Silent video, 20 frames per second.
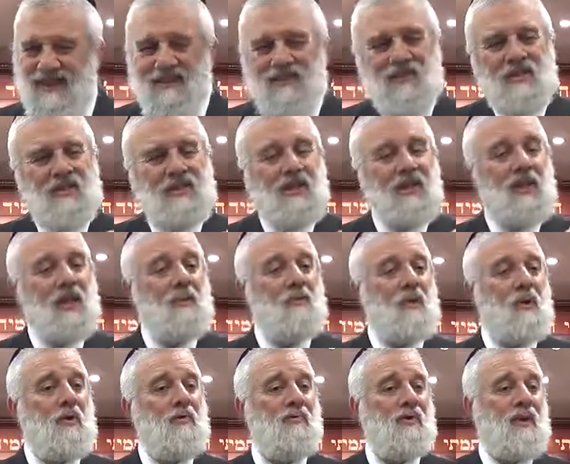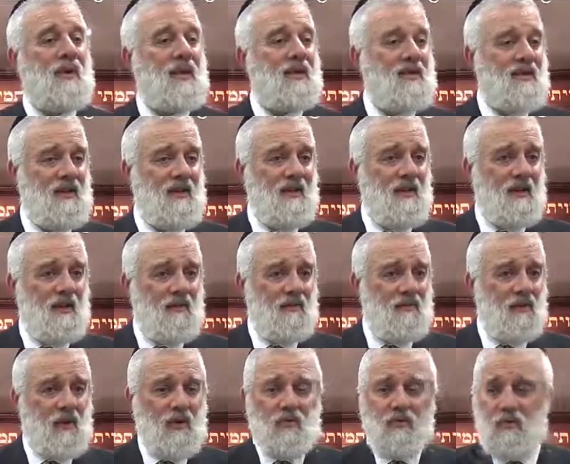gives us a little bit of an idea
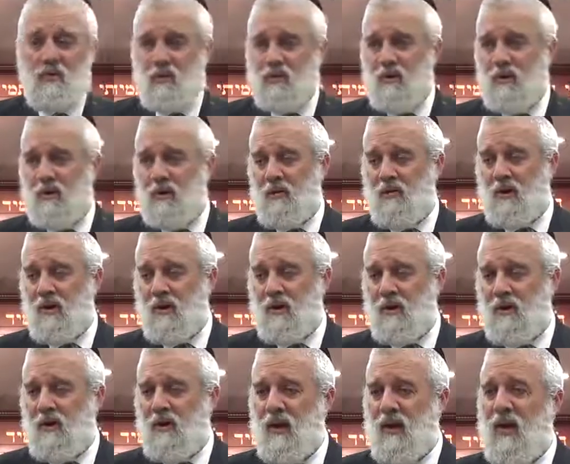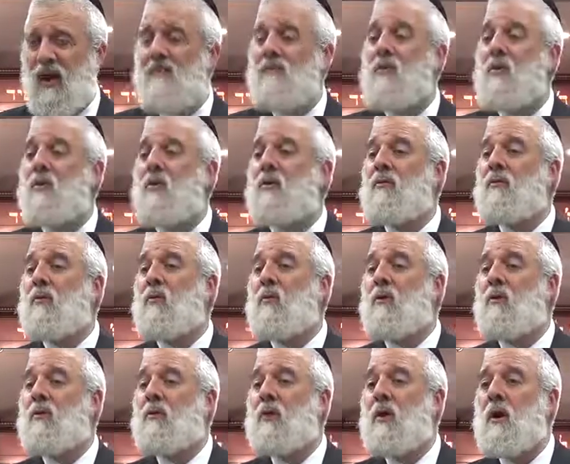of what we're talking about here. Have you heard of the
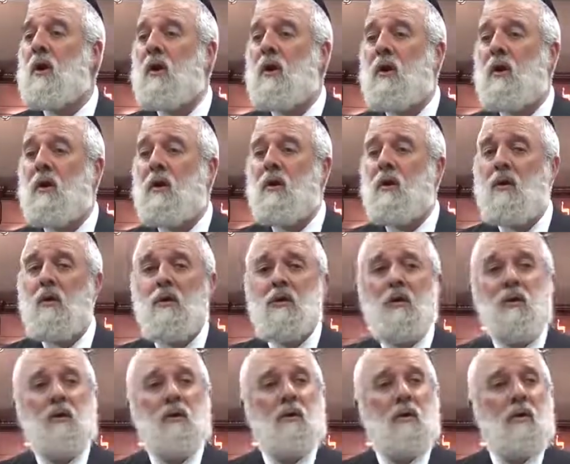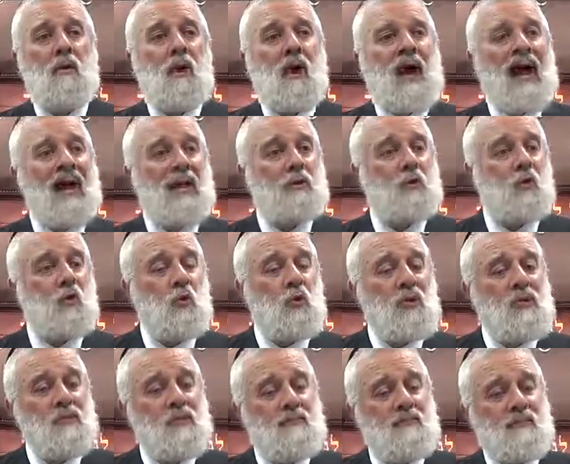word
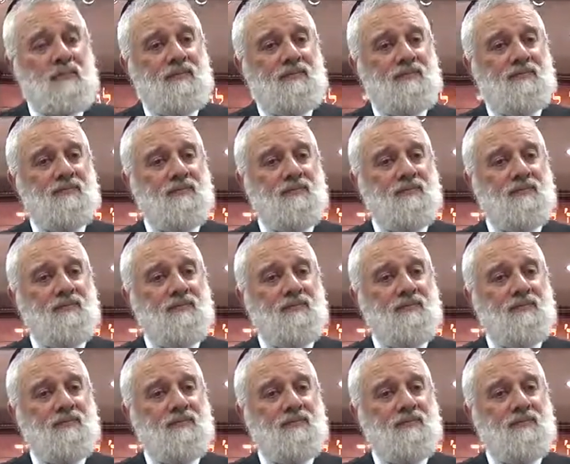altruism?